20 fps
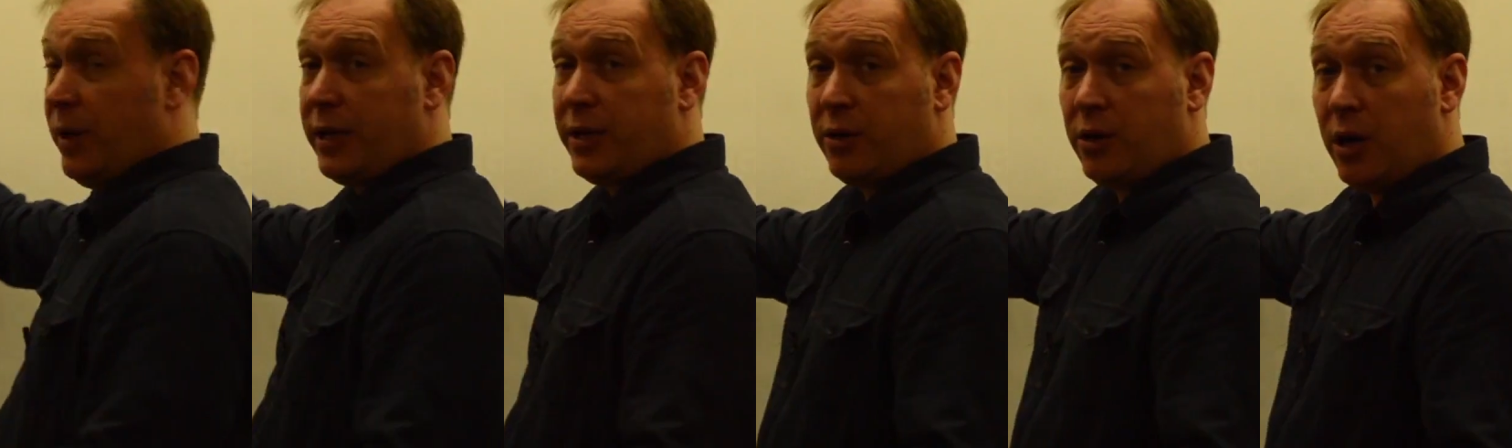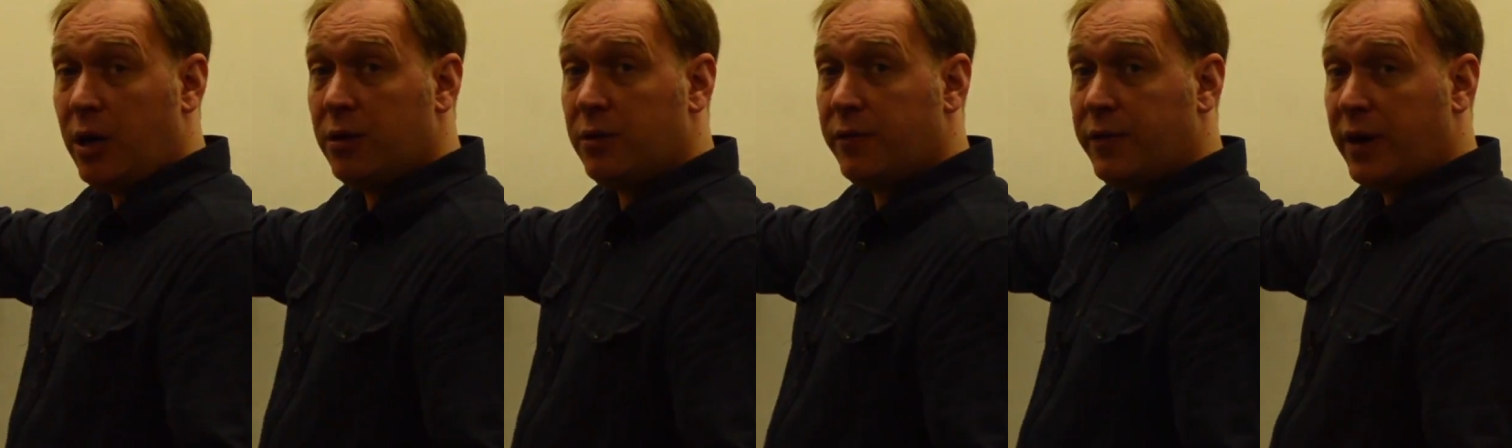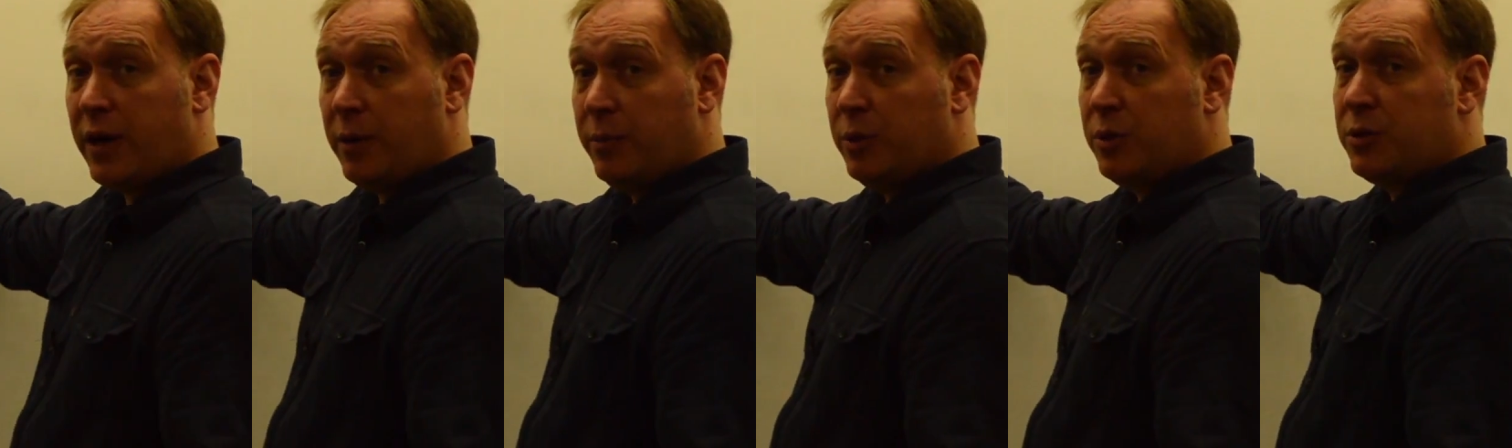like our other
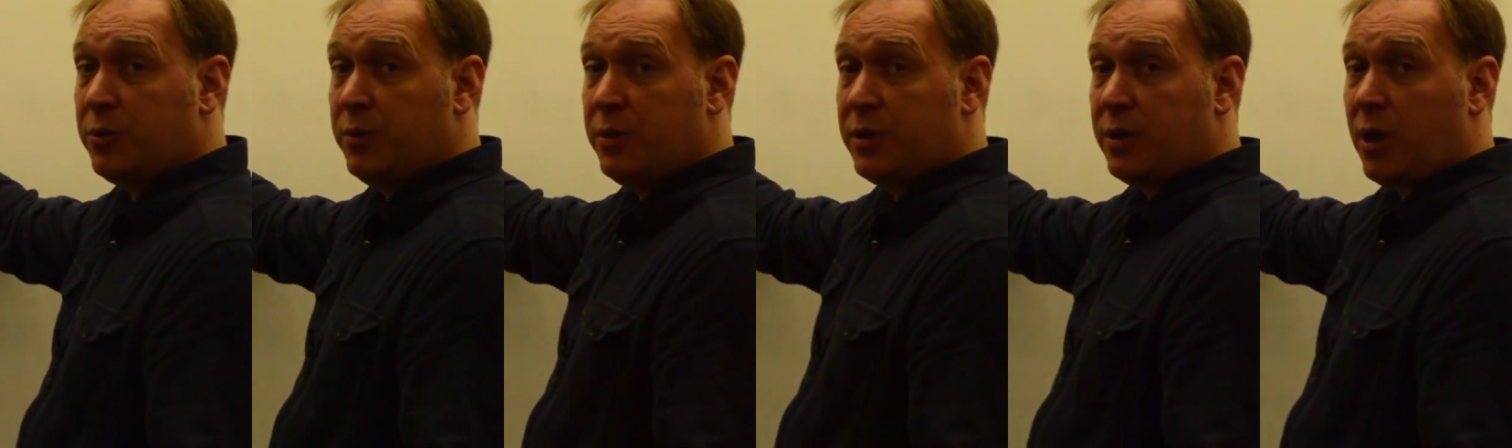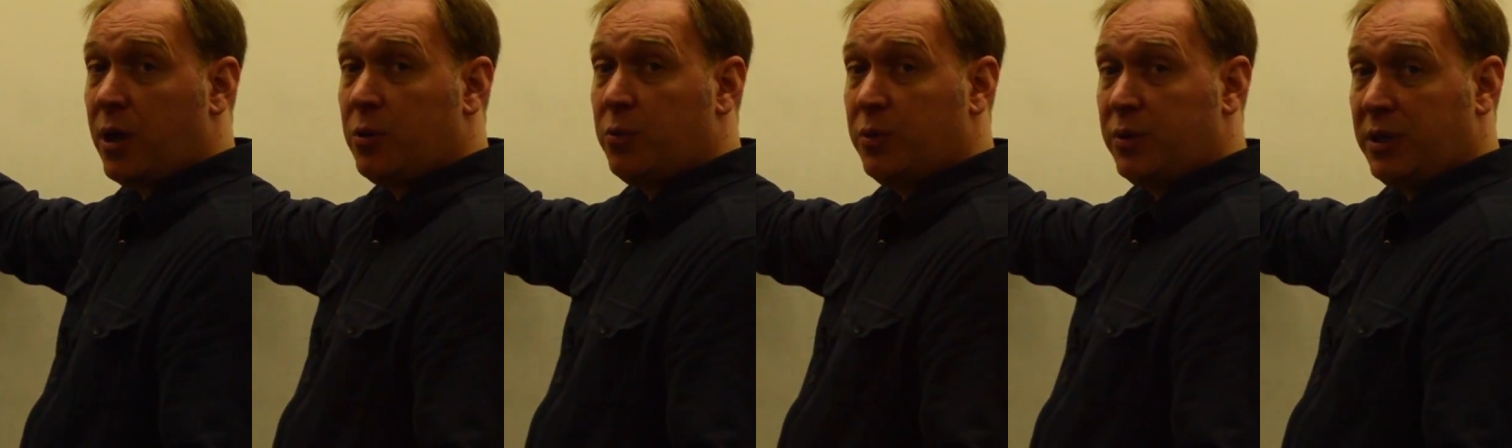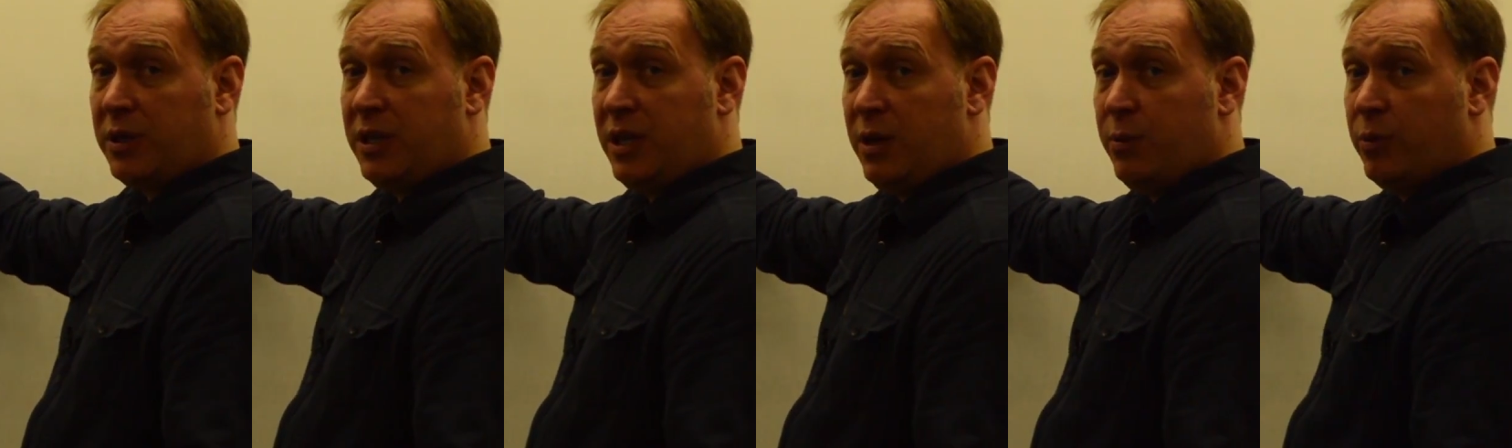variables, we start with
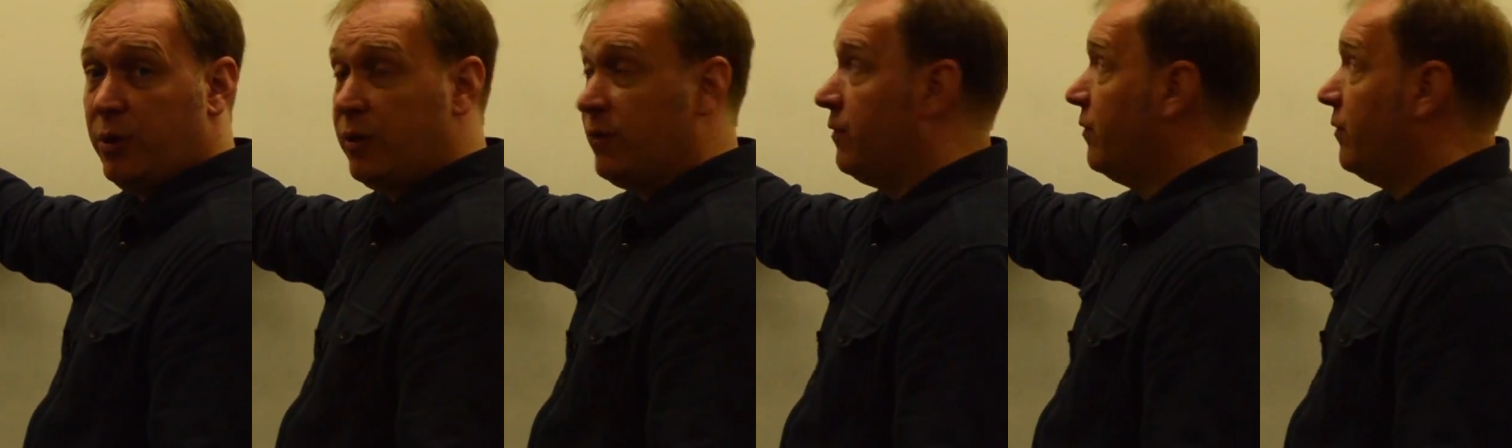the keyword